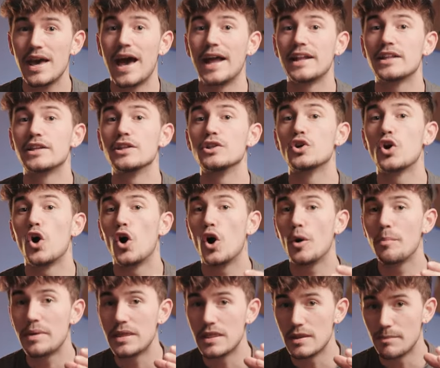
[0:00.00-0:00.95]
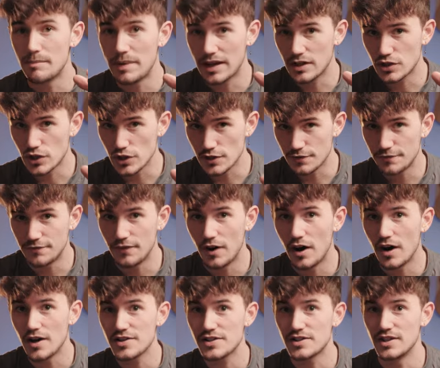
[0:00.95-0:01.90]
and can copy the pictures
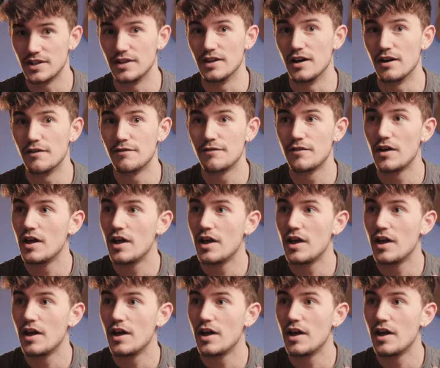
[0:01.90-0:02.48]
fast enough.